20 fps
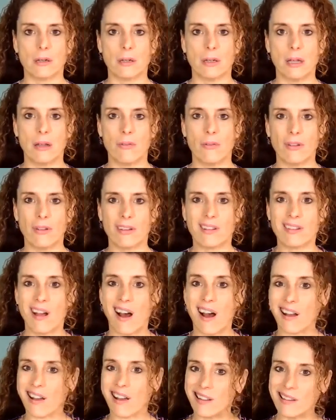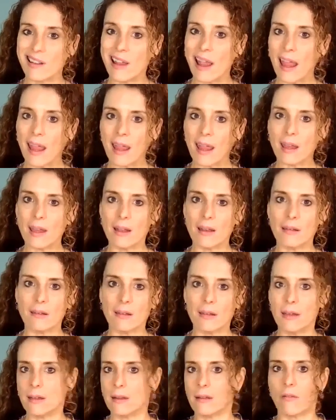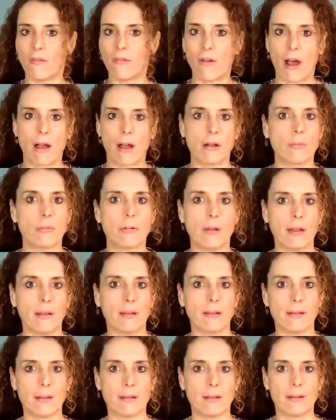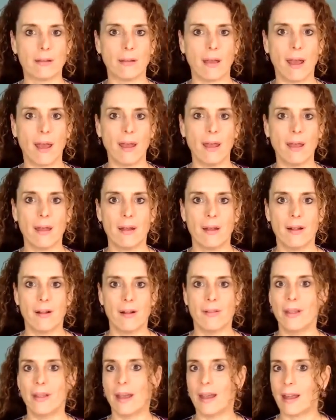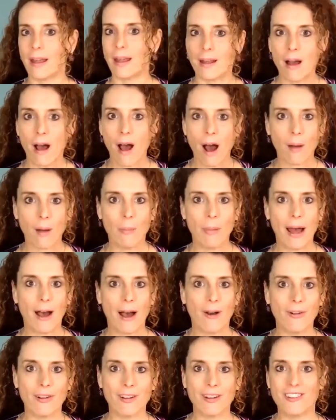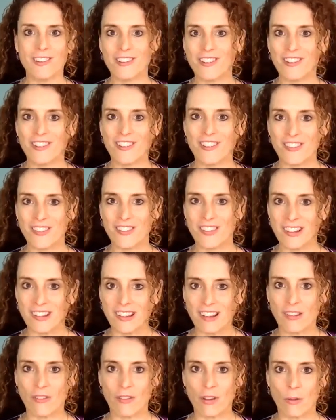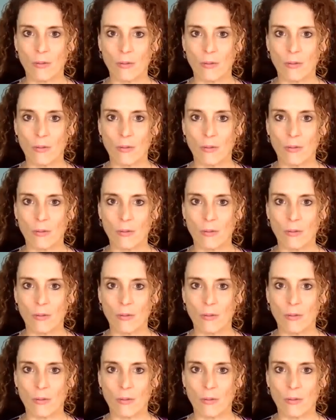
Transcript: If it's not contained in the fireplace, let's say, then it can hop out into the living